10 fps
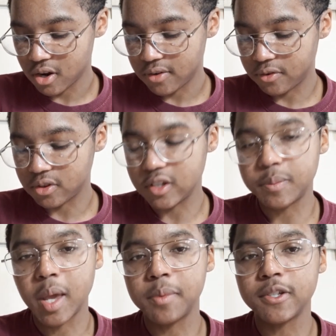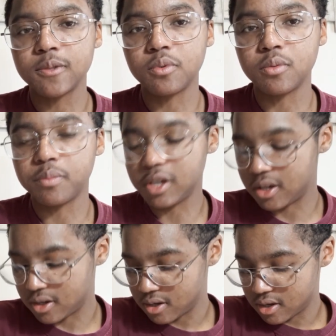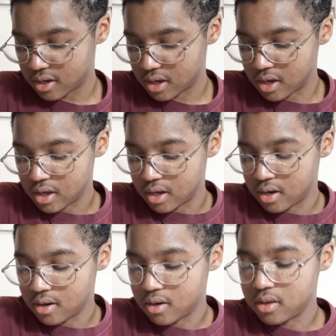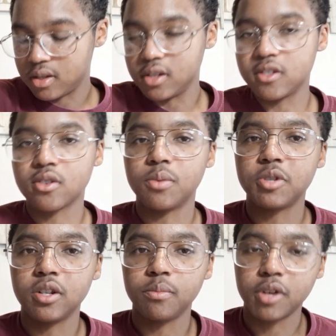for these babies will be in the description.